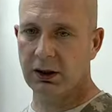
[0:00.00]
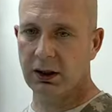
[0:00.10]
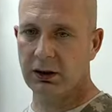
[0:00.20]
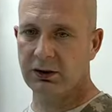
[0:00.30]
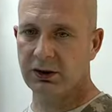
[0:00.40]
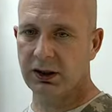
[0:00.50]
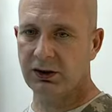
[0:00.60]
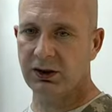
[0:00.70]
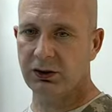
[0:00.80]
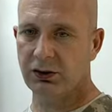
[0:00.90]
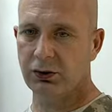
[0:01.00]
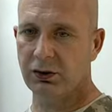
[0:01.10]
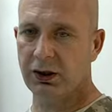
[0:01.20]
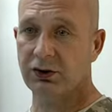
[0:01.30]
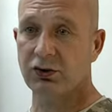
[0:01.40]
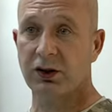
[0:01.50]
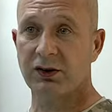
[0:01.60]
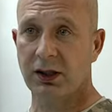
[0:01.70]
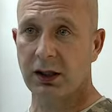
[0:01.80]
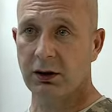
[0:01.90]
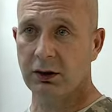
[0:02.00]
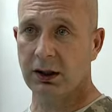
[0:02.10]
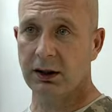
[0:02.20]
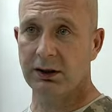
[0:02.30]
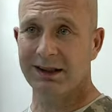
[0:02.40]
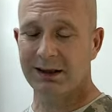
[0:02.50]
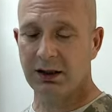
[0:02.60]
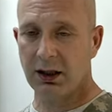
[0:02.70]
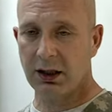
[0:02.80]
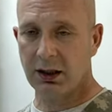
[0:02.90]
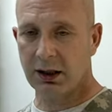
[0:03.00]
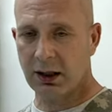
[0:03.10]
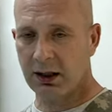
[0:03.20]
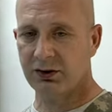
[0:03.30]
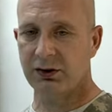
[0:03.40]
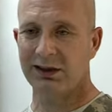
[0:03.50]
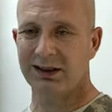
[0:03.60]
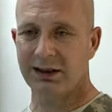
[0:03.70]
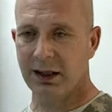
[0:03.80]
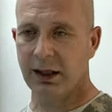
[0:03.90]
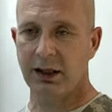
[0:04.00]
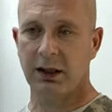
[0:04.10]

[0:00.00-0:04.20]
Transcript: It's easy to get stressed out in a, a constant day